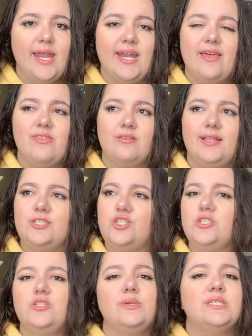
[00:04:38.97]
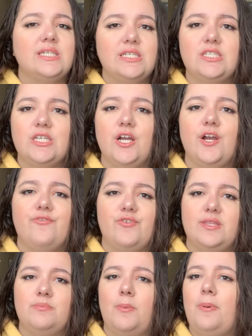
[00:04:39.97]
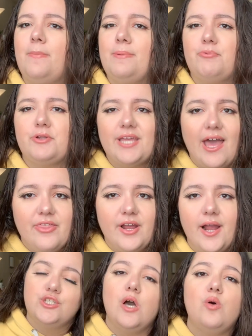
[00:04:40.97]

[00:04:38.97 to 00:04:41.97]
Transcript: and I think that's just so it's easier for them to put people together. So